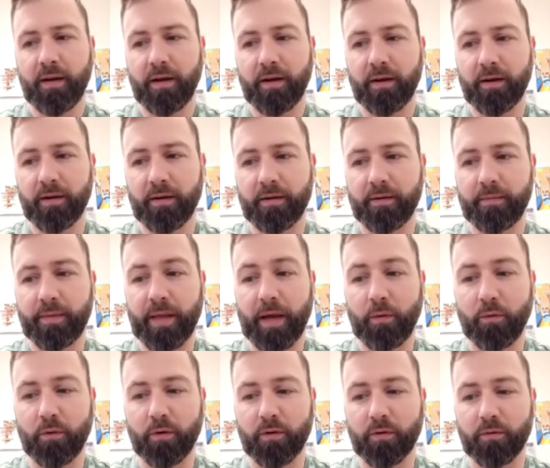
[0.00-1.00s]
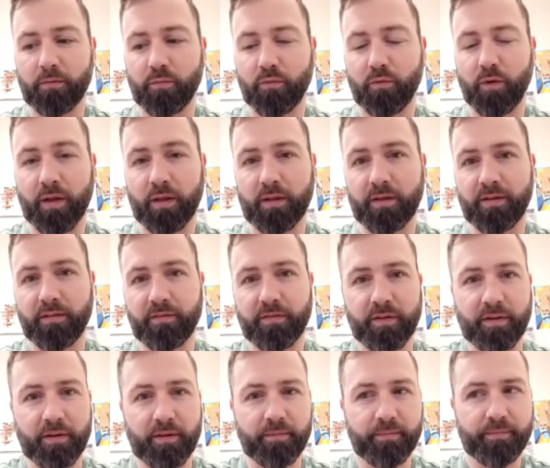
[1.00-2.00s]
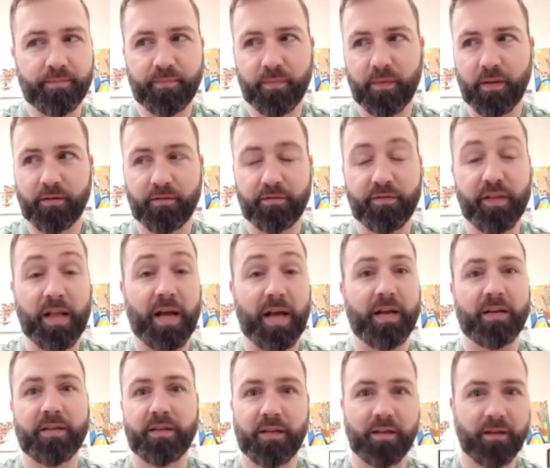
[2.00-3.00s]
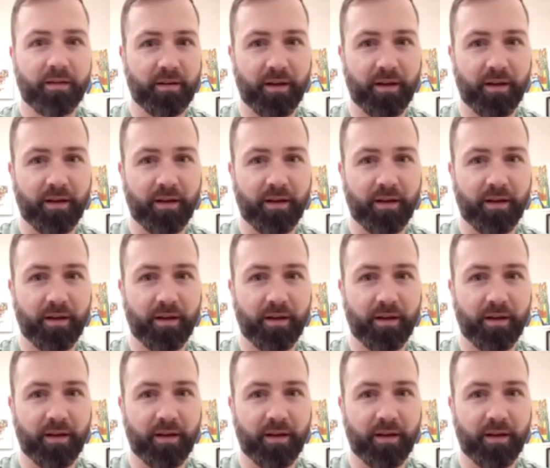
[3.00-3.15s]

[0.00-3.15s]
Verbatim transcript: Uh, that were relatively flashy.